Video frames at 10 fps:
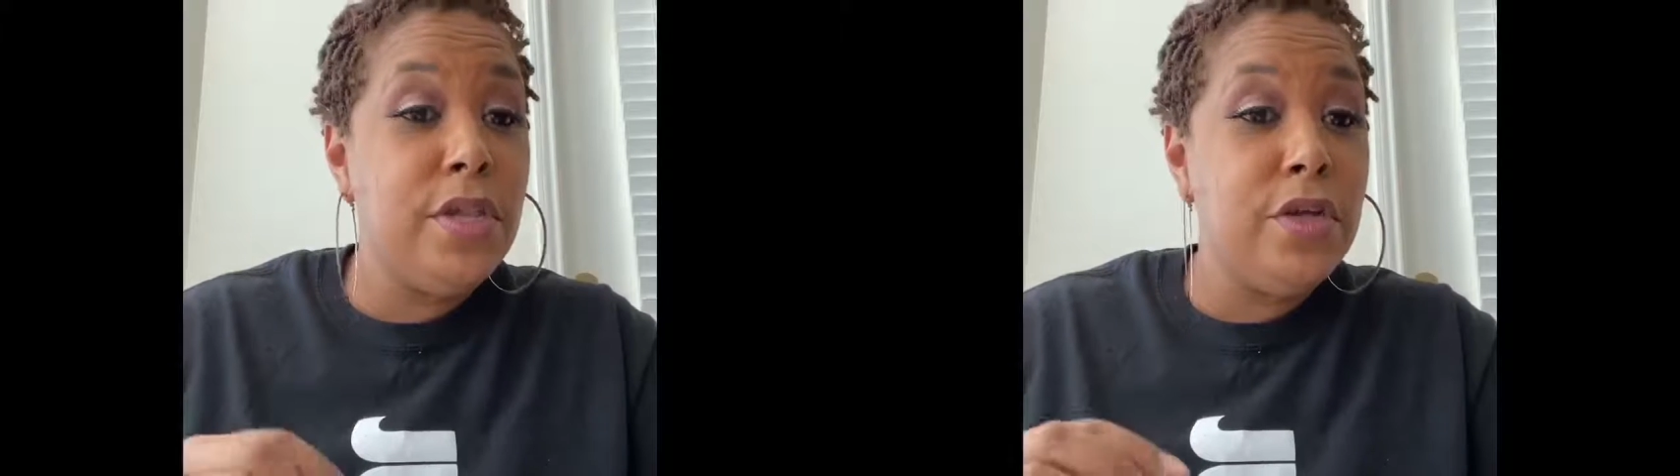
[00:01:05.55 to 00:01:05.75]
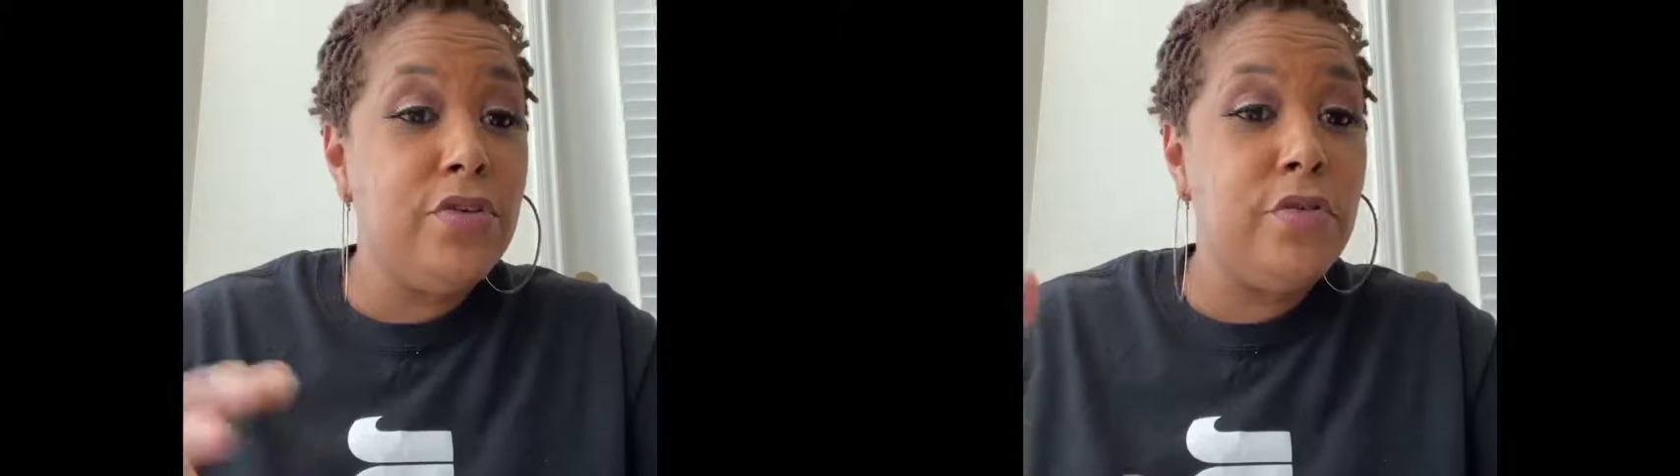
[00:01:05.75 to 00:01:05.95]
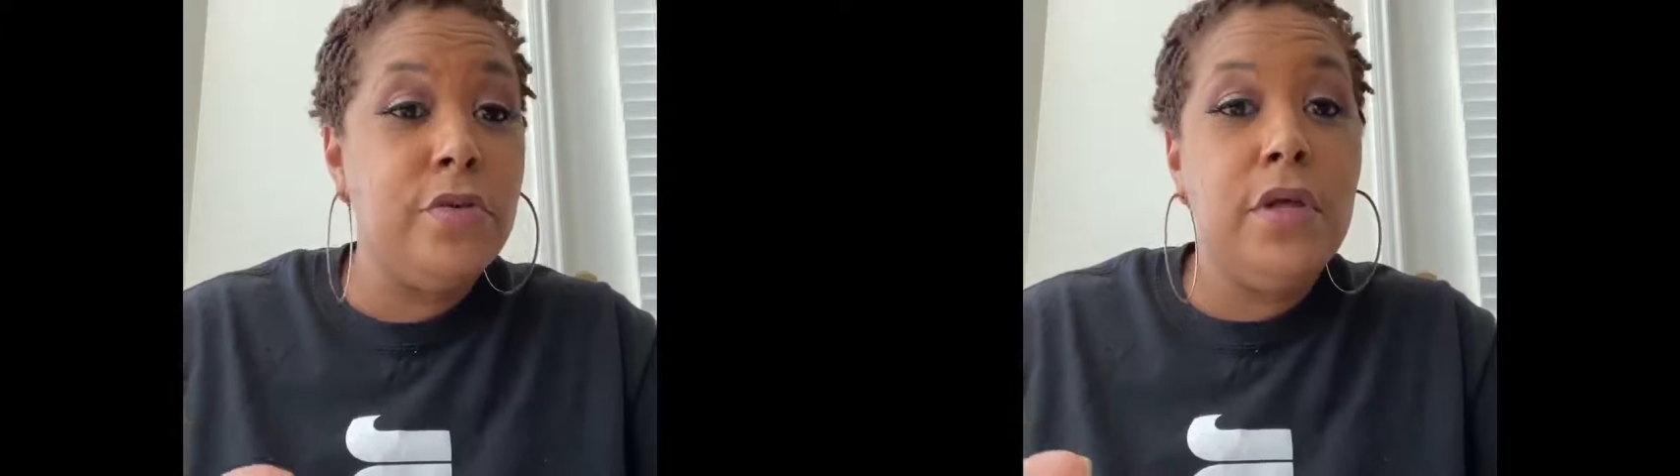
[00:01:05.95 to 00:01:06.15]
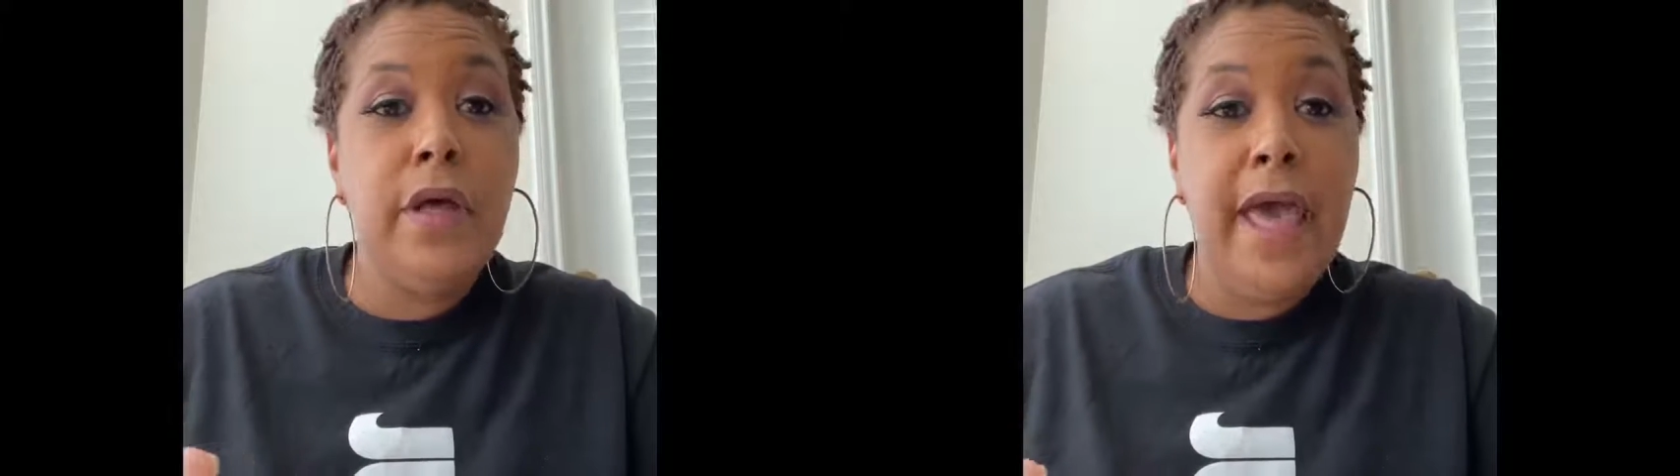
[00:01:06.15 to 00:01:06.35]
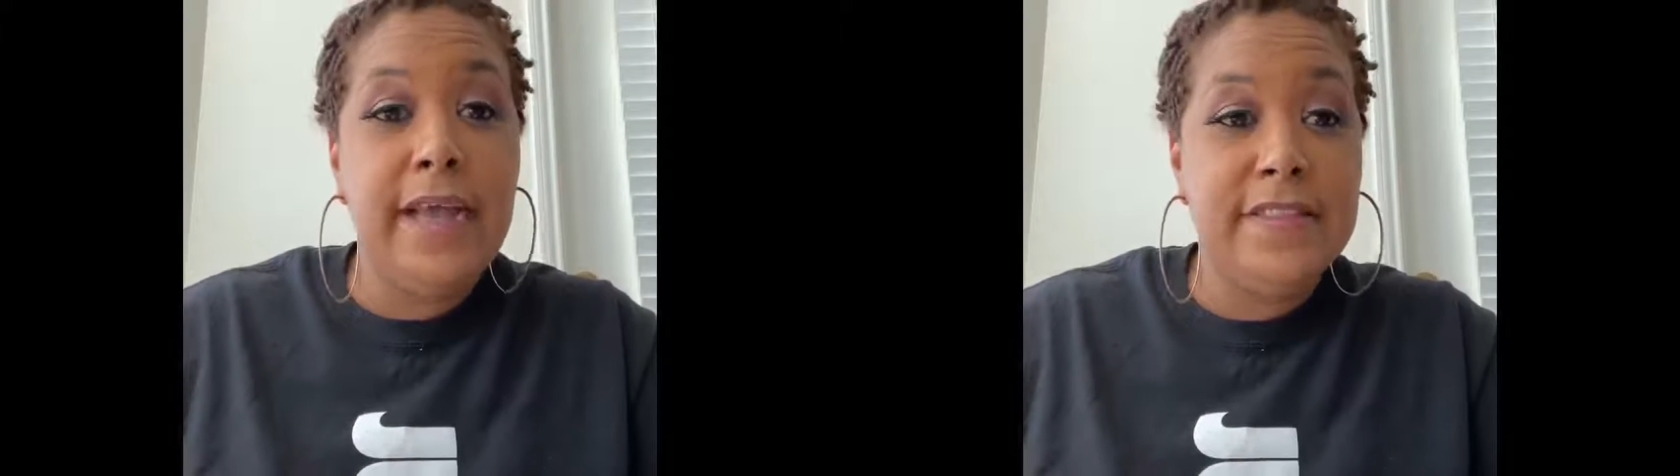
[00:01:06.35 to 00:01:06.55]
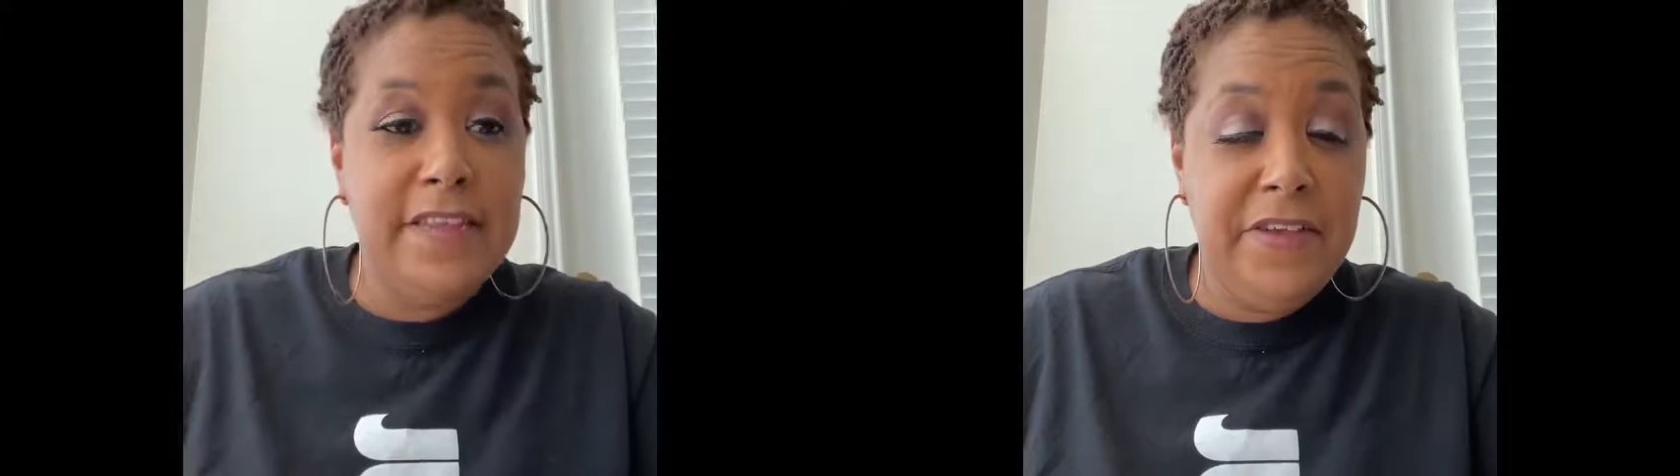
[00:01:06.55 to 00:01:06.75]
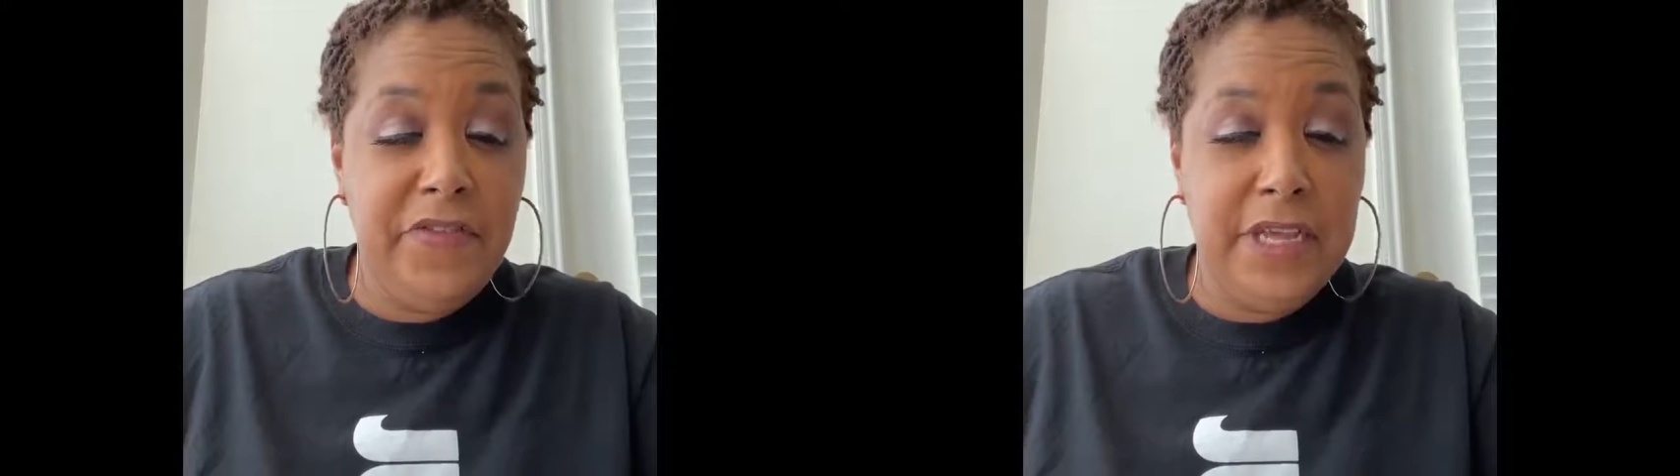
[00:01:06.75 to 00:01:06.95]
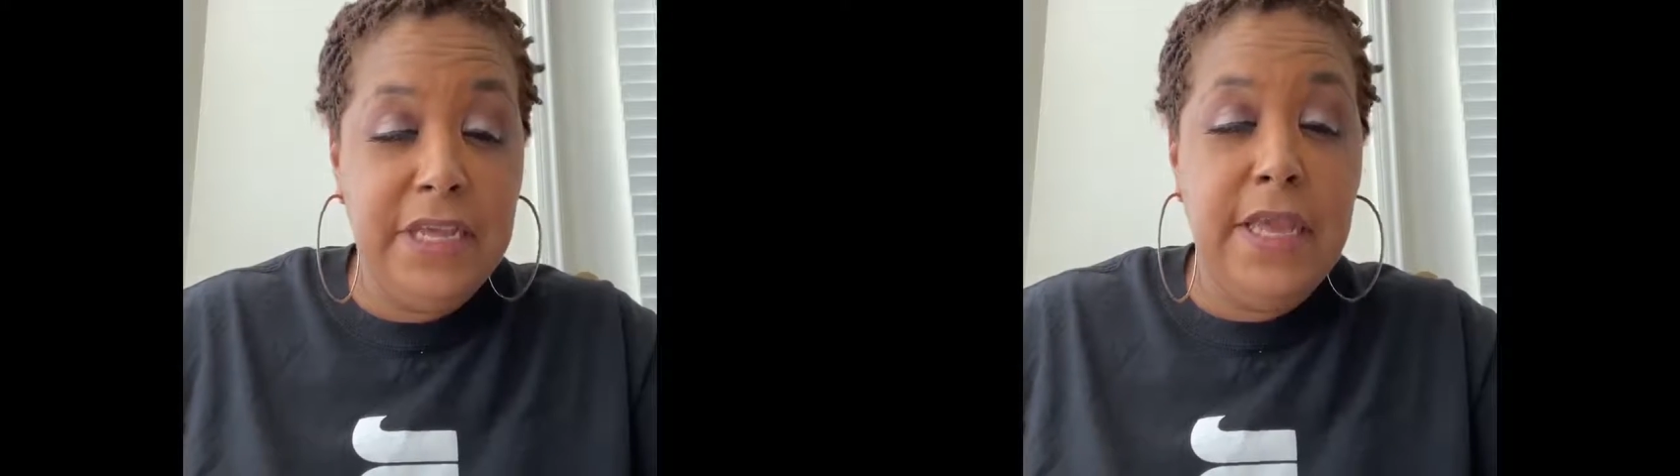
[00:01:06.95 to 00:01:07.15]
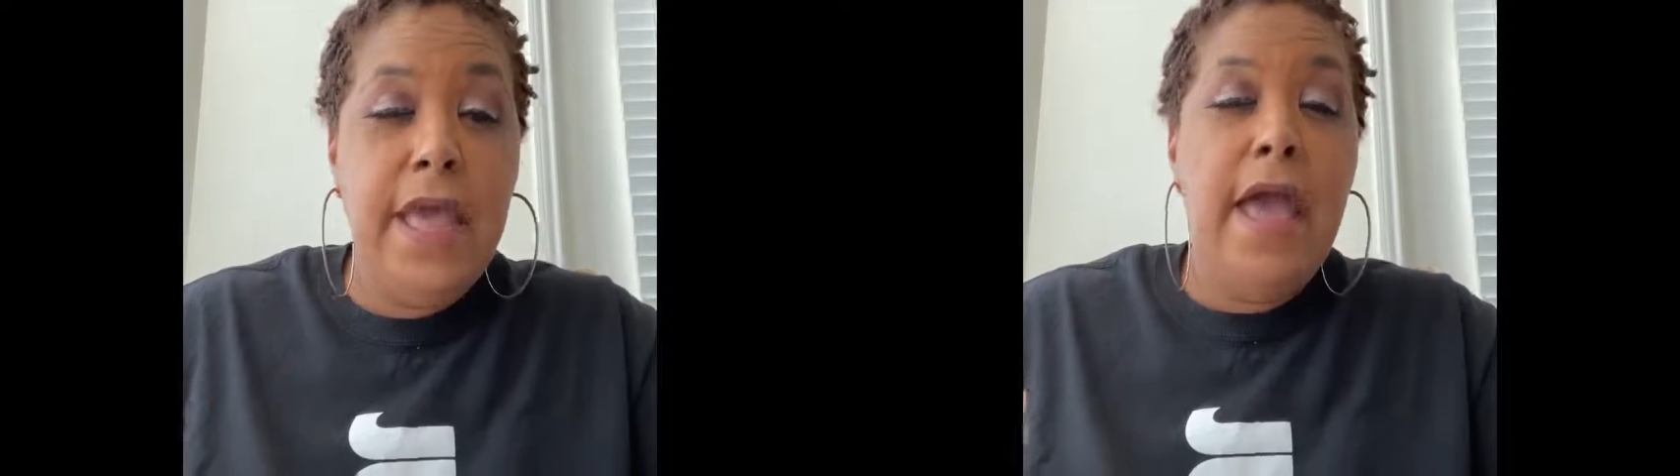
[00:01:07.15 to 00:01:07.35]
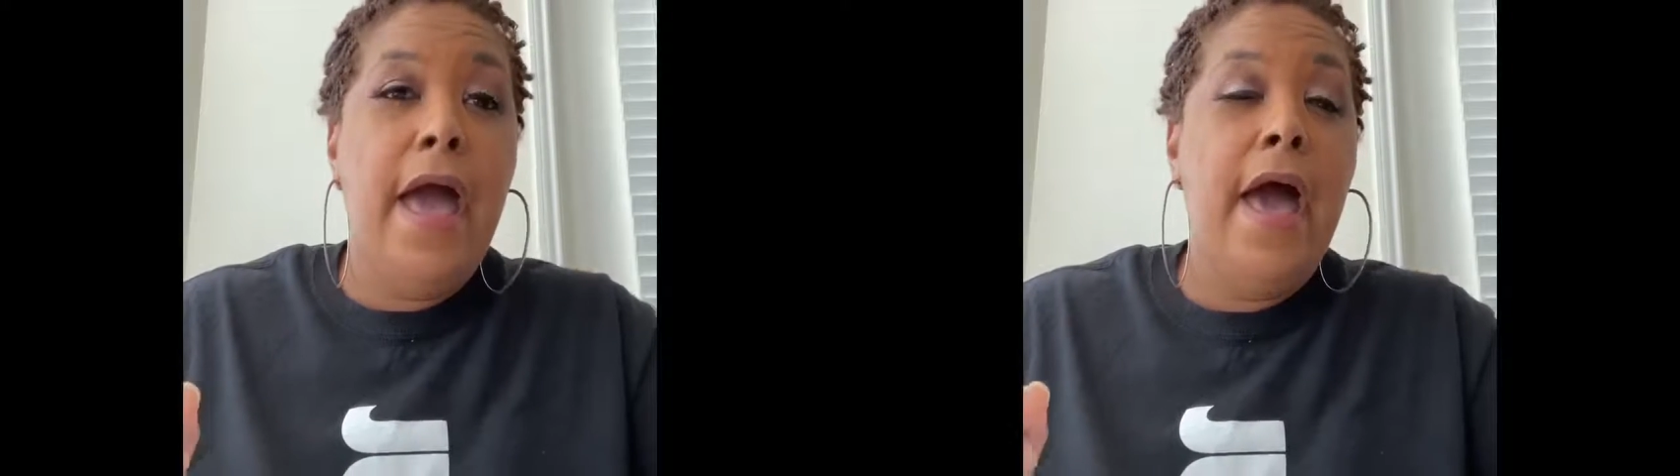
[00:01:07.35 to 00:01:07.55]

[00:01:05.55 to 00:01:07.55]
little activity.